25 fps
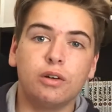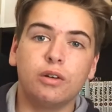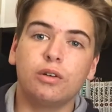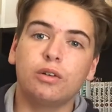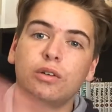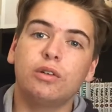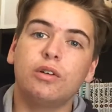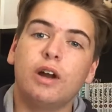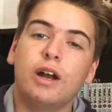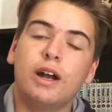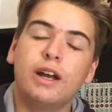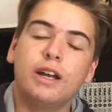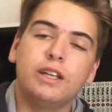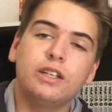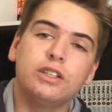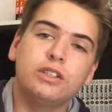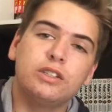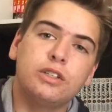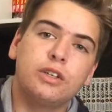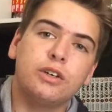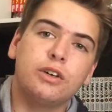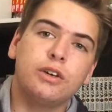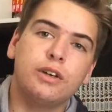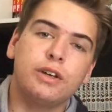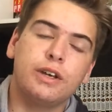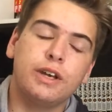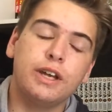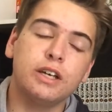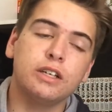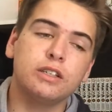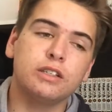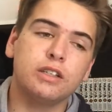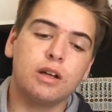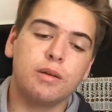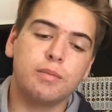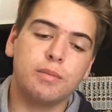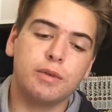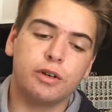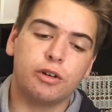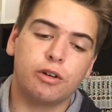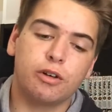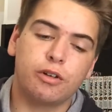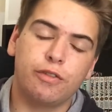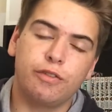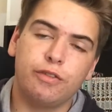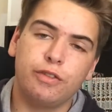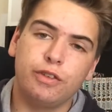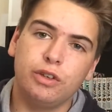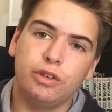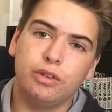Alrighty, so next up are
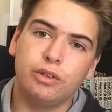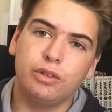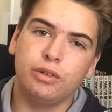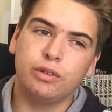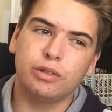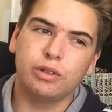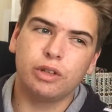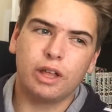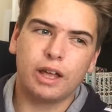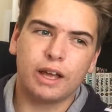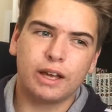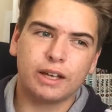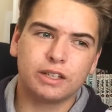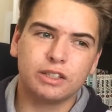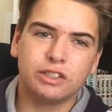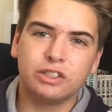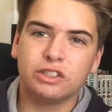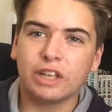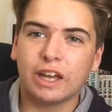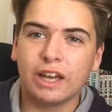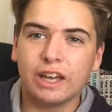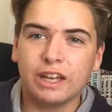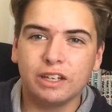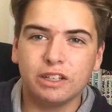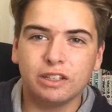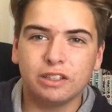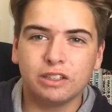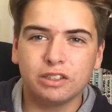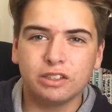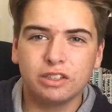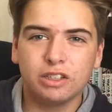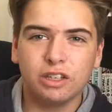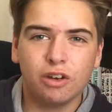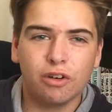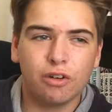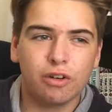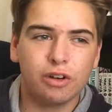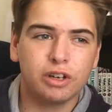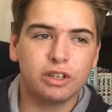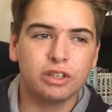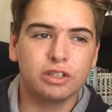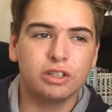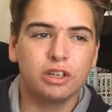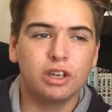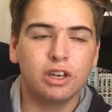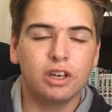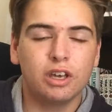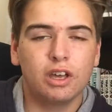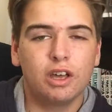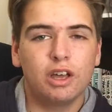a few like seinen
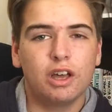series.